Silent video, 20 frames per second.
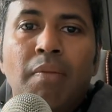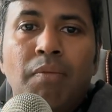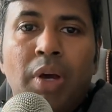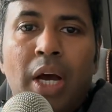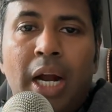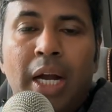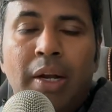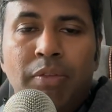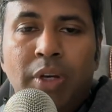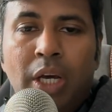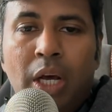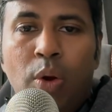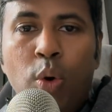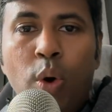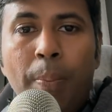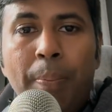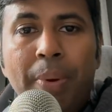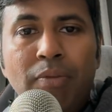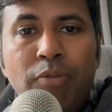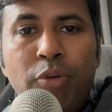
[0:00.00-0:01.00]
and we are
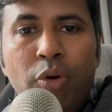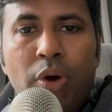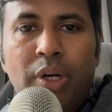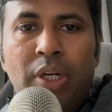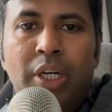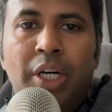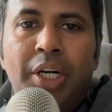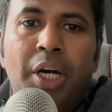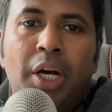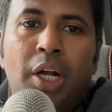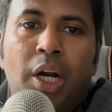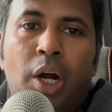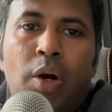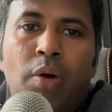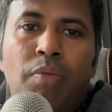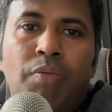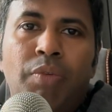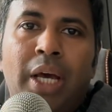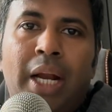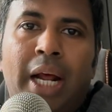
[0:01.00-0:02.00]
hoping for a
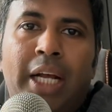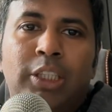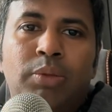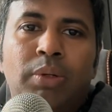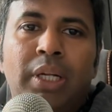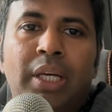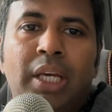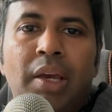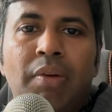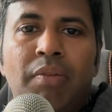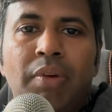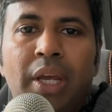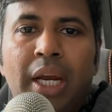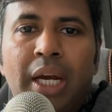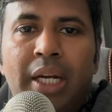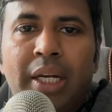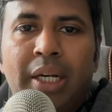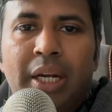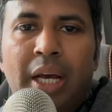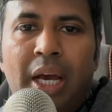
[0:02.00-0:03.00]
turnaround, we are actually giving
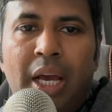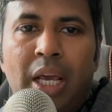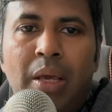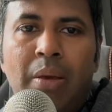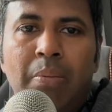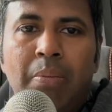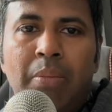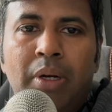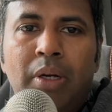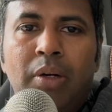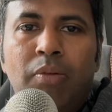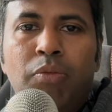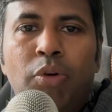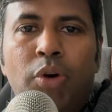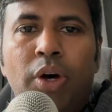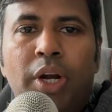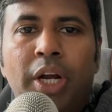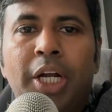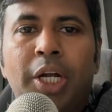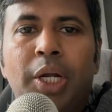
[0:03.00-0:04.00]
it time
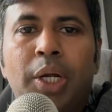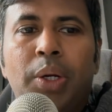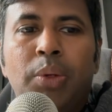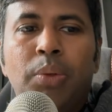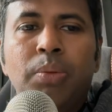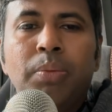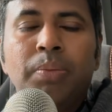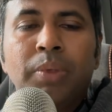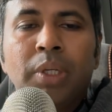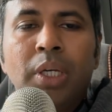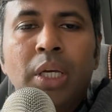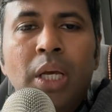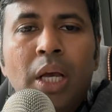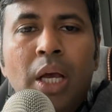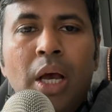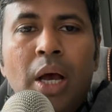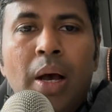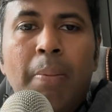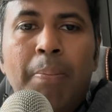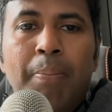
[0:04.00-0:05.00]
for it to
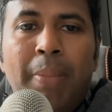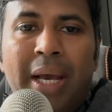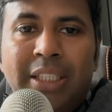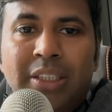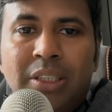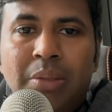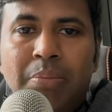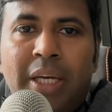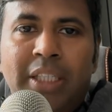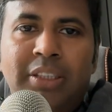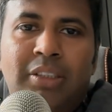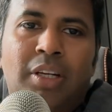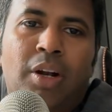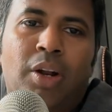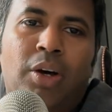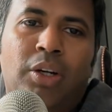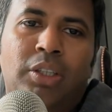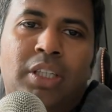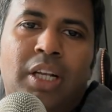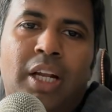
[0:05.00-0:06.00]
maximize the
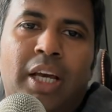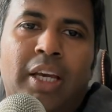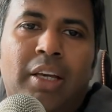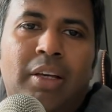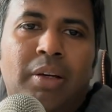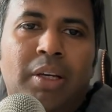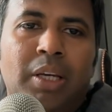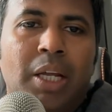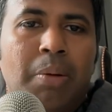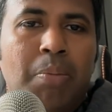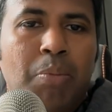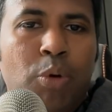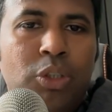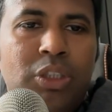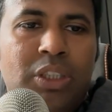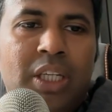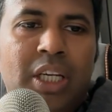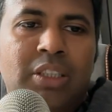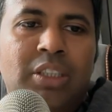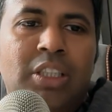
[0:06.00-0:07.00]
loss. Like in
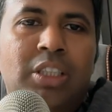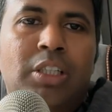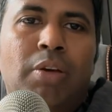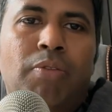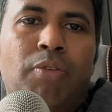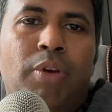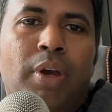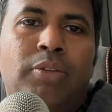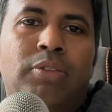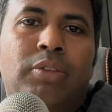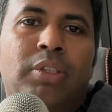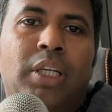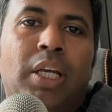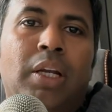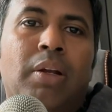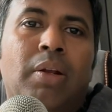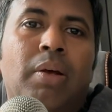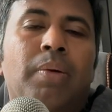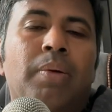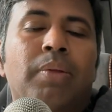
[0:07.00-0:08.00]
most cases, if you have
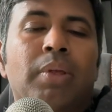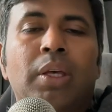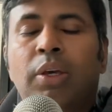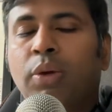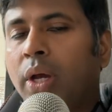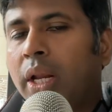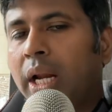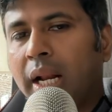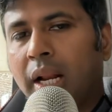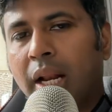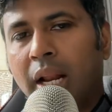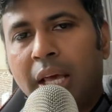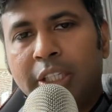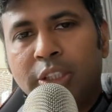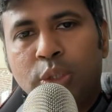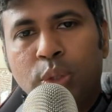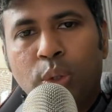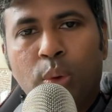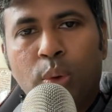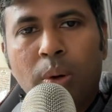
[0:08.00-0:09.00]
seen, you can
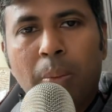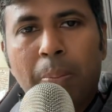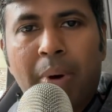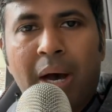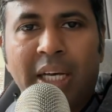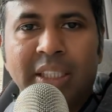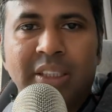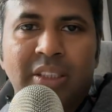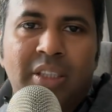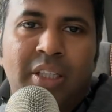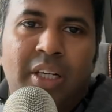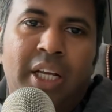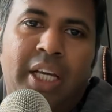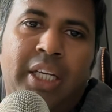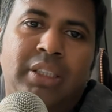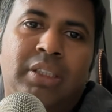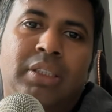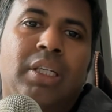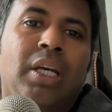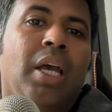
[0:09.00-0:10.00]
analyze your own past
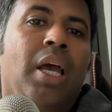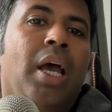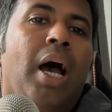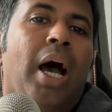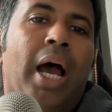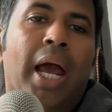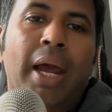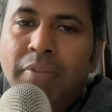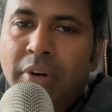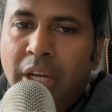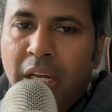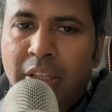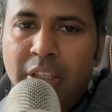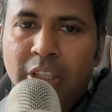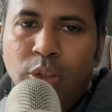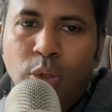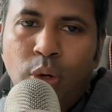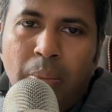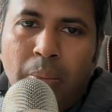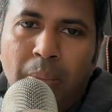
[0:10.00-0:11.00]
trades. I have done
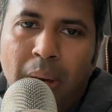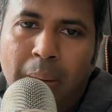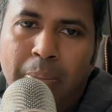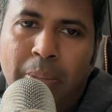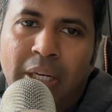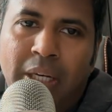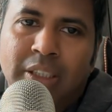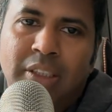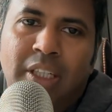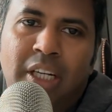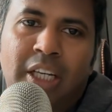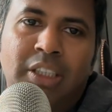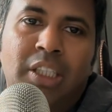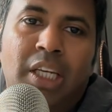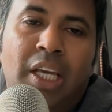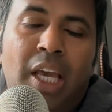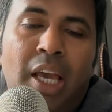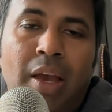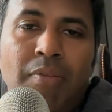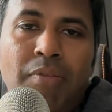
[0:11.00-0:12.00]
this on my past trades.
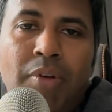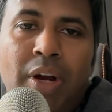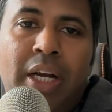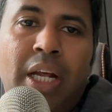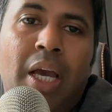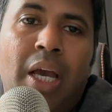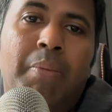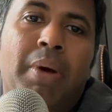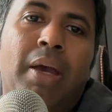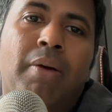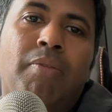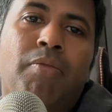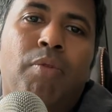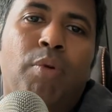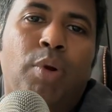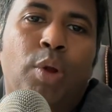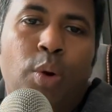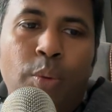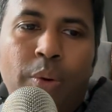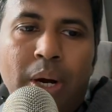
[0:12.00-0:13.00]
Every time I have
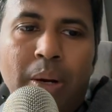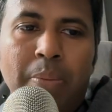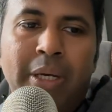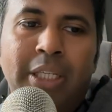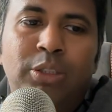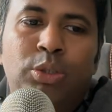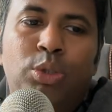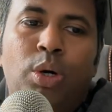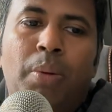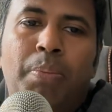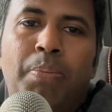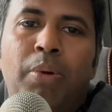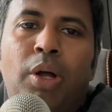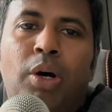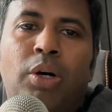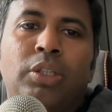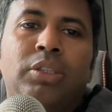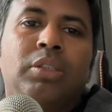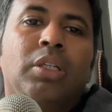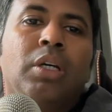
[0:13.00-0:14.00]
lowered my stop
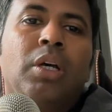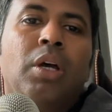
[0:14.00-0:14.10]
loss,